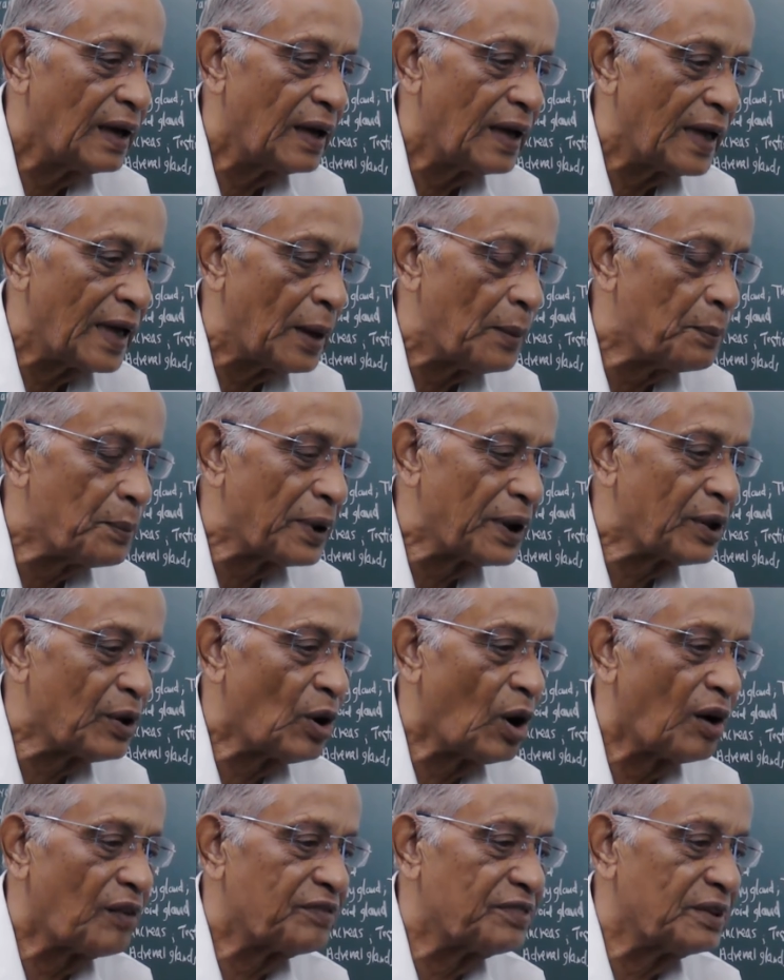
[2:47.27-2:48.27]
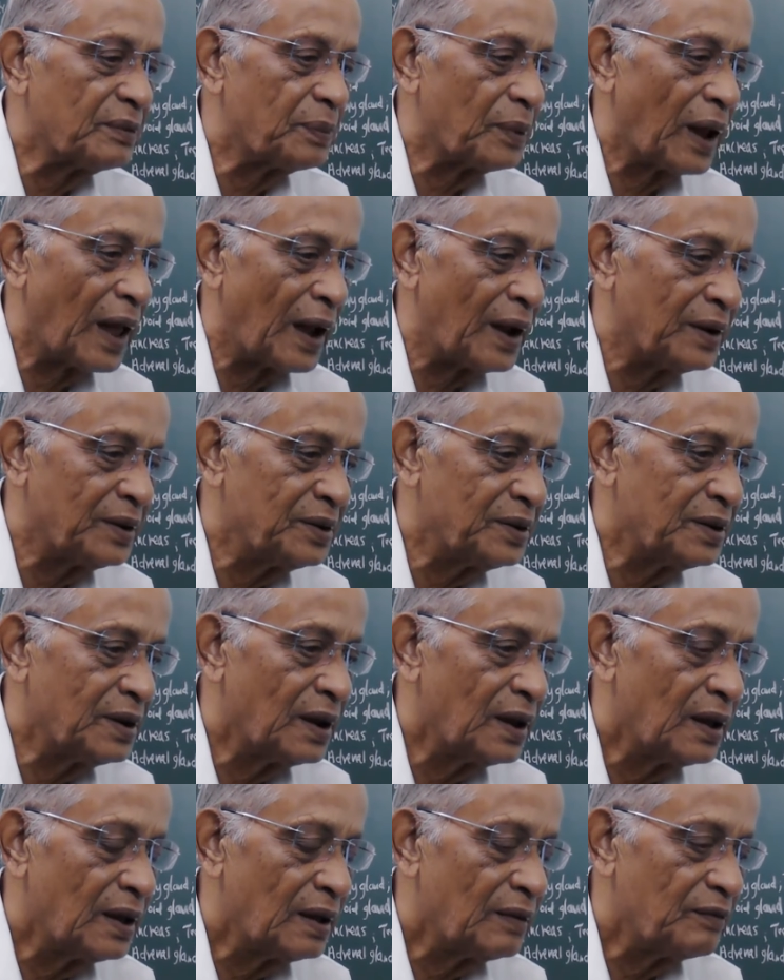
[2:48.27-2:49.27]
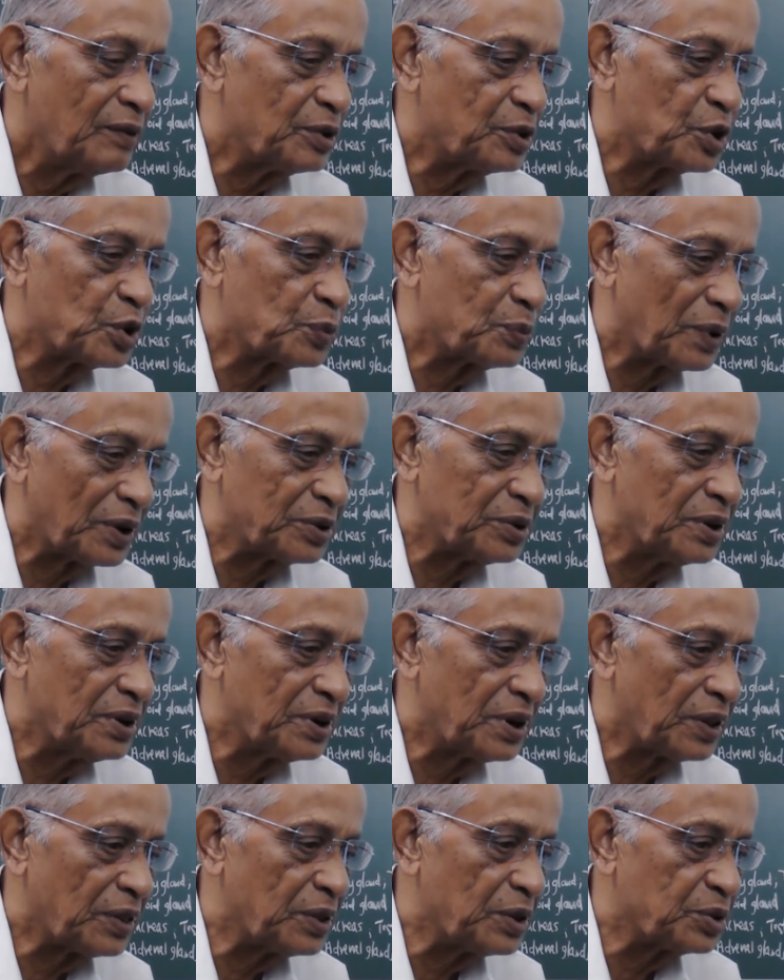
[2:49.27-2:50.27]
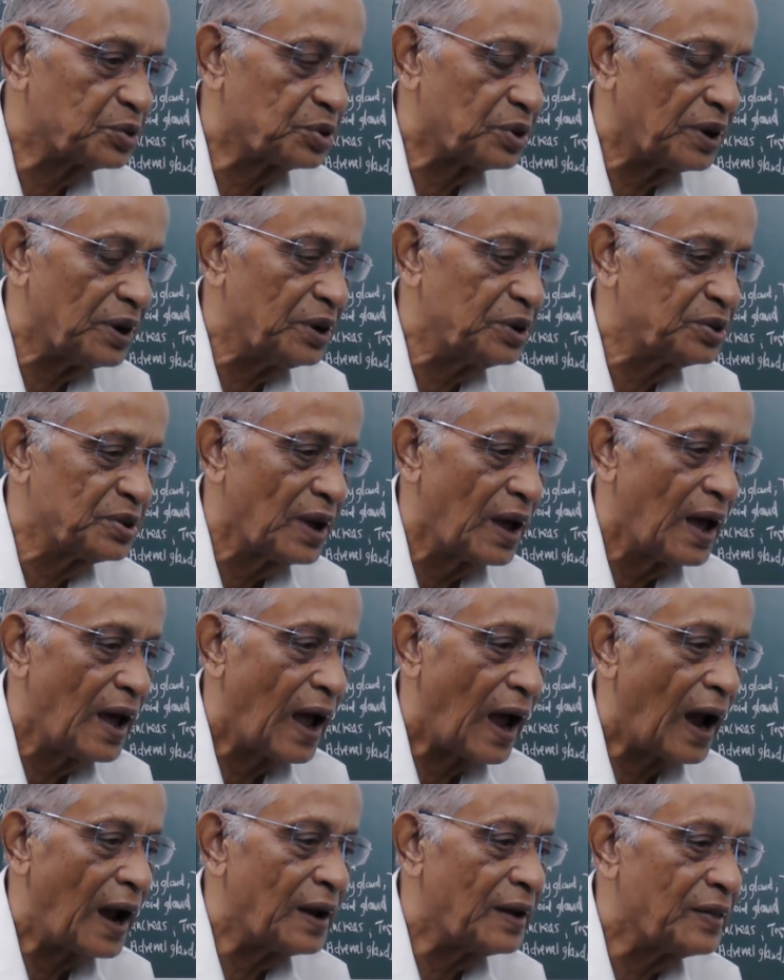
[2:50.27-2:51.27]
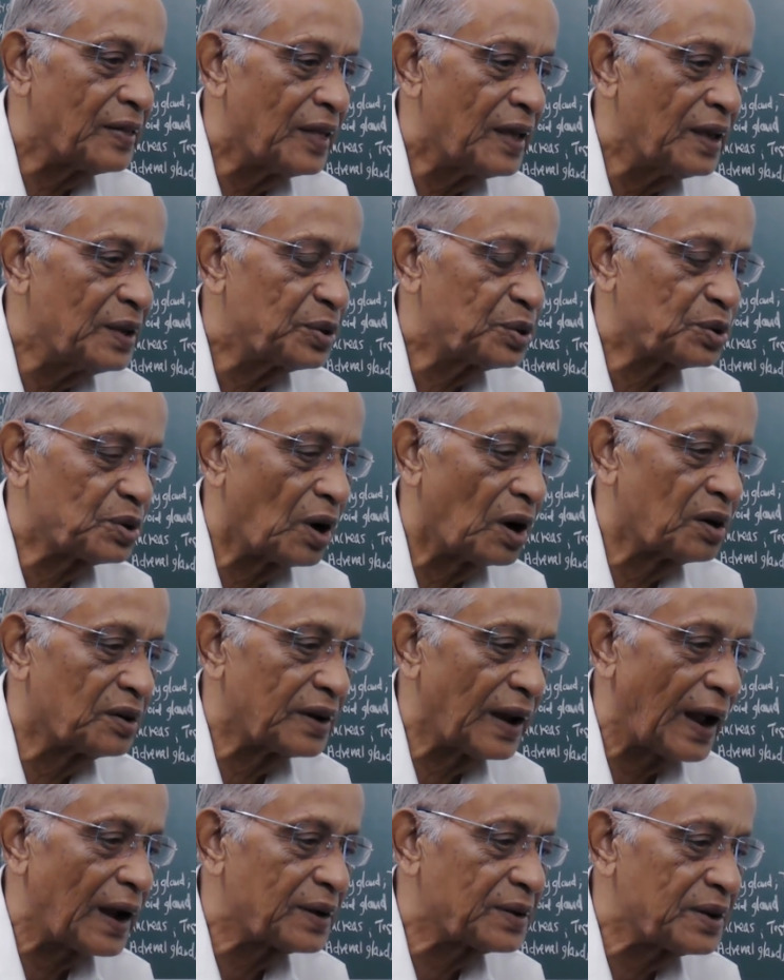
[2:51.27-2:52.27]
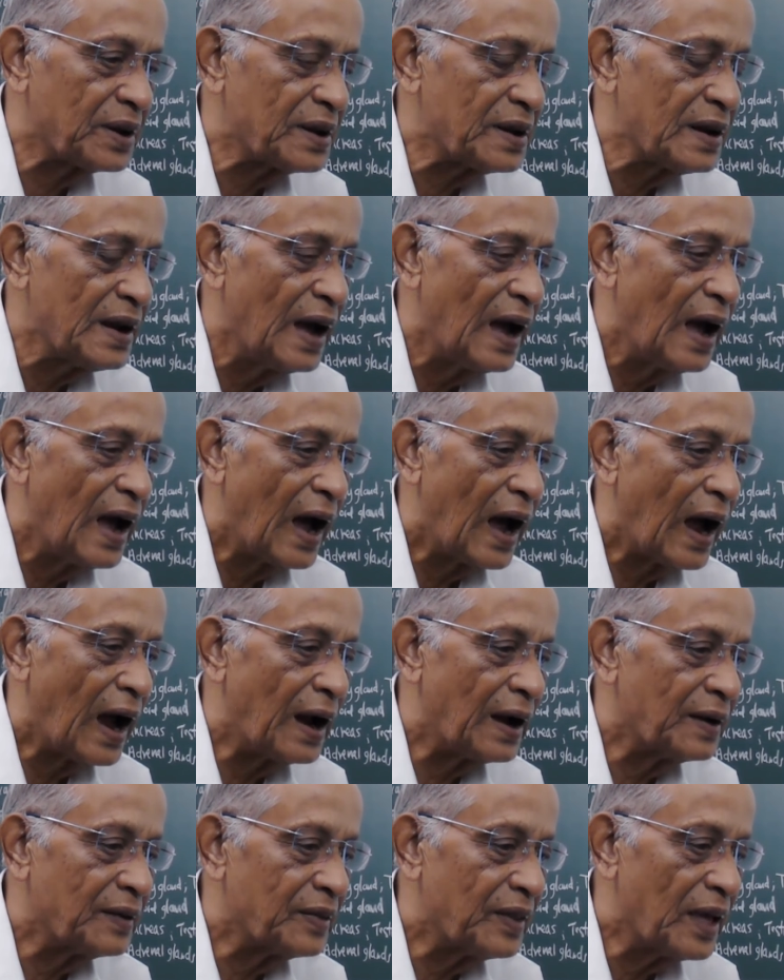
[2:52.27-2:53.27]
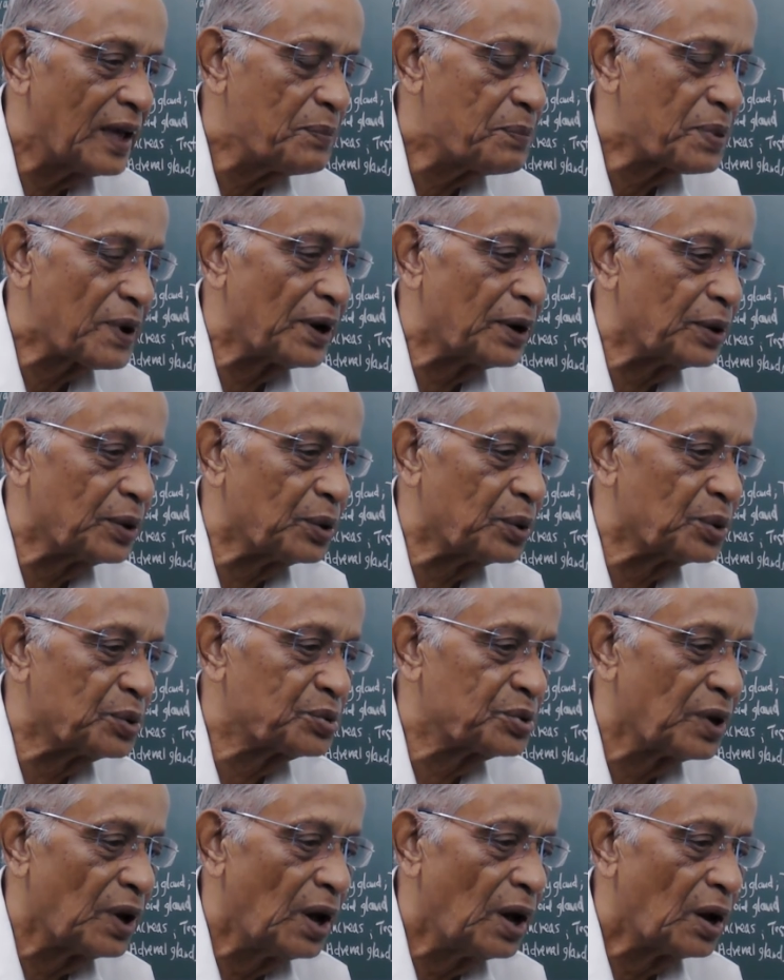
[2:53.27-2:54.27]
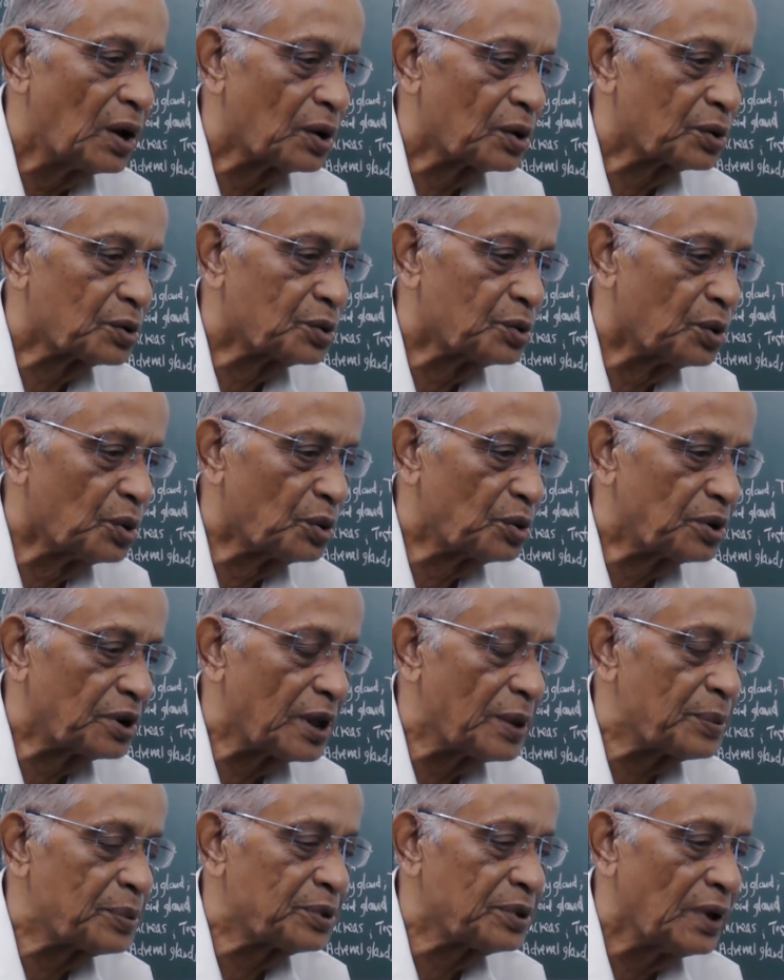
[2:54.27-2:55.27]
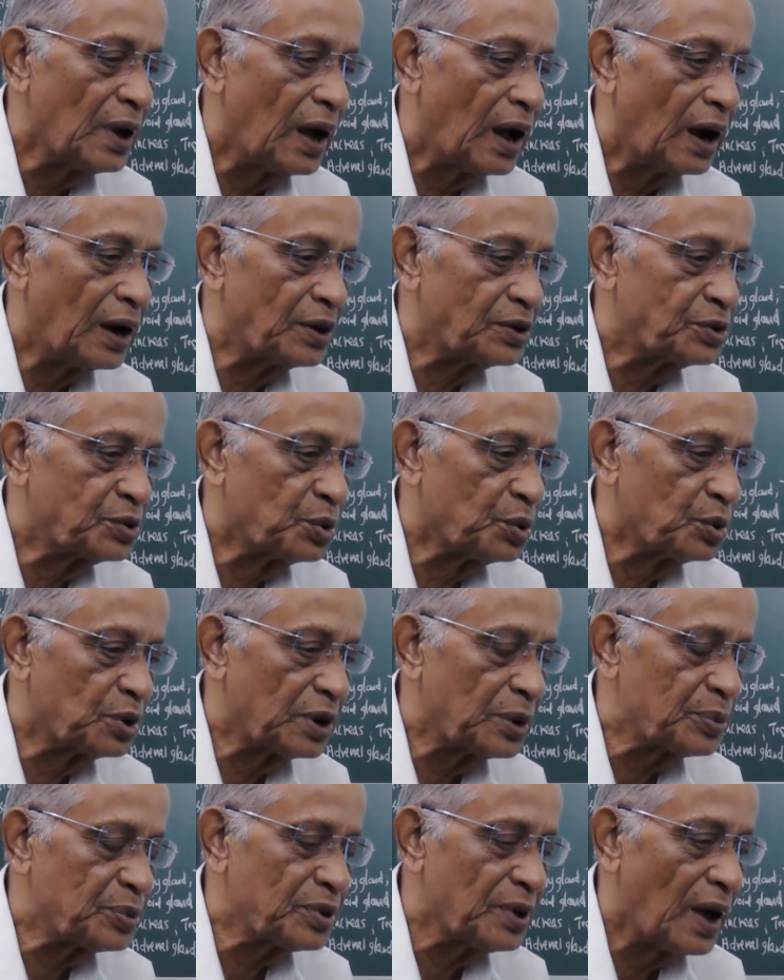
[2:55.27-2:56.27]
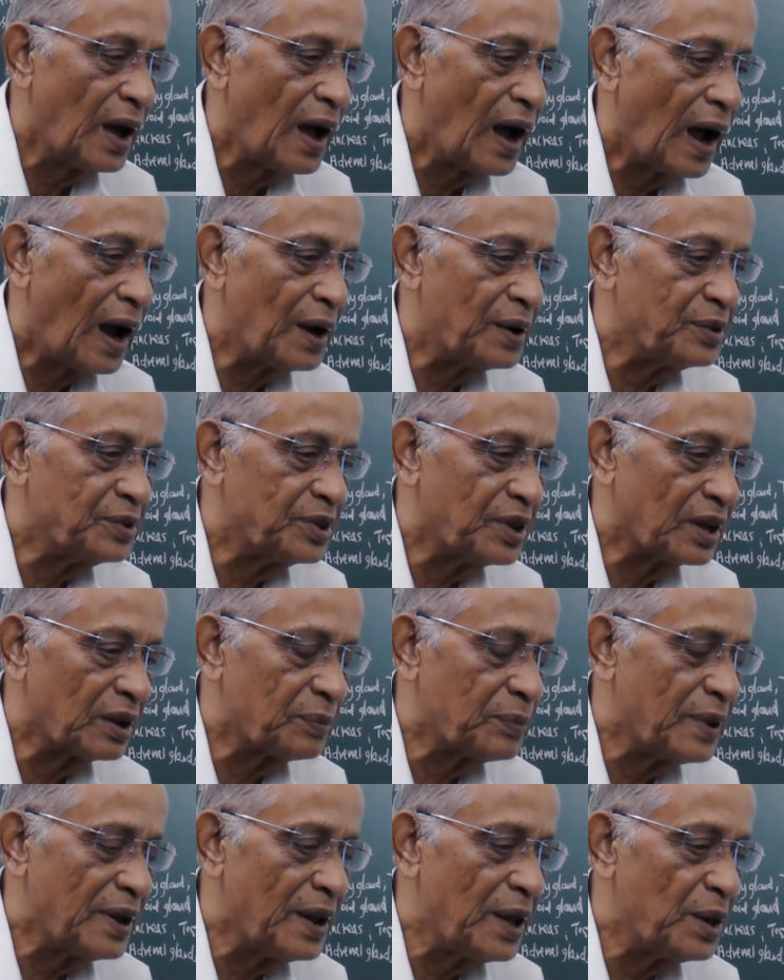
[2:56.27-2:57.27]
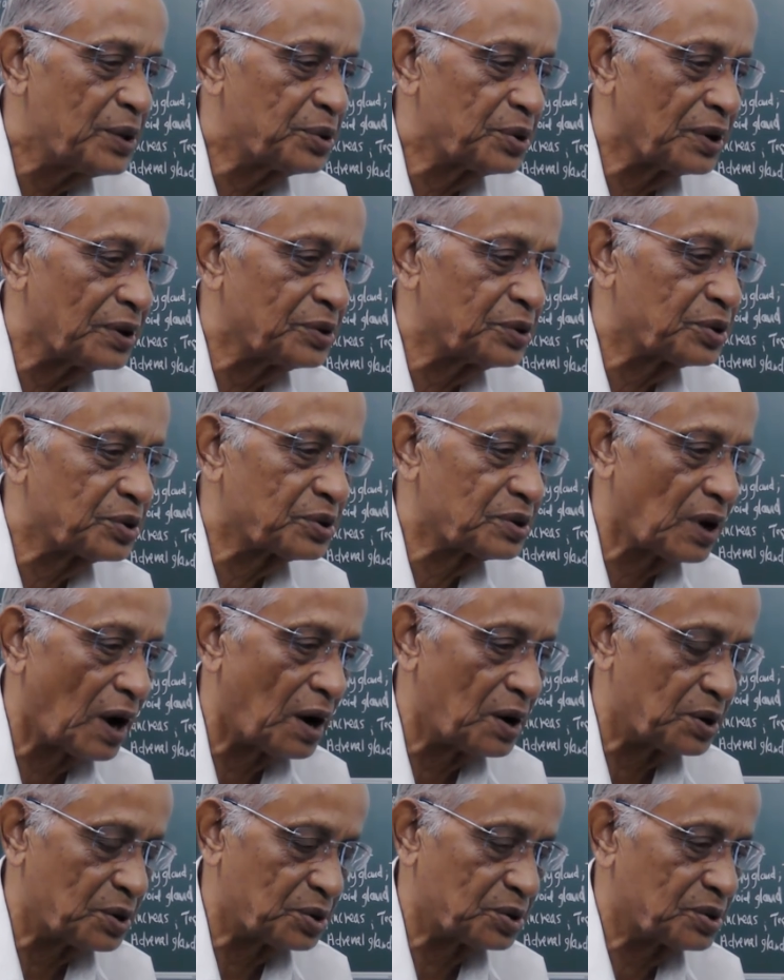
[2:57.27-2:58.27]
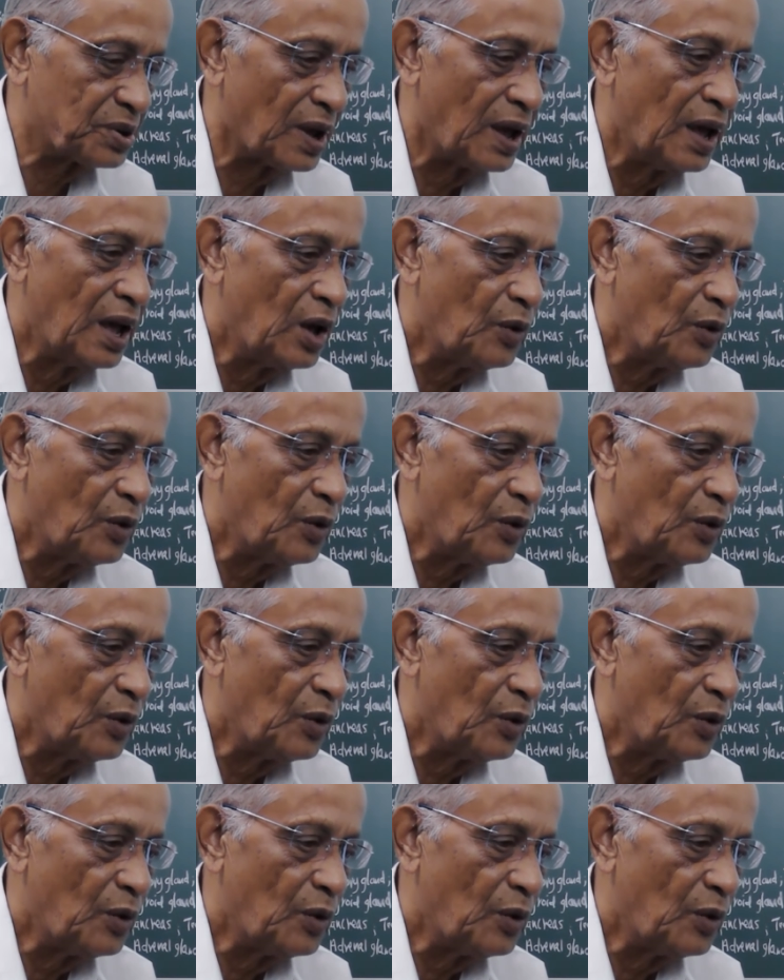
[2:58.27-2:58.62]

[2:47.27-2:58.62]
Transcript: embryo of the plant which is present in the seeds, and they start acting and they produce root tips and shoot tips, and germination starts.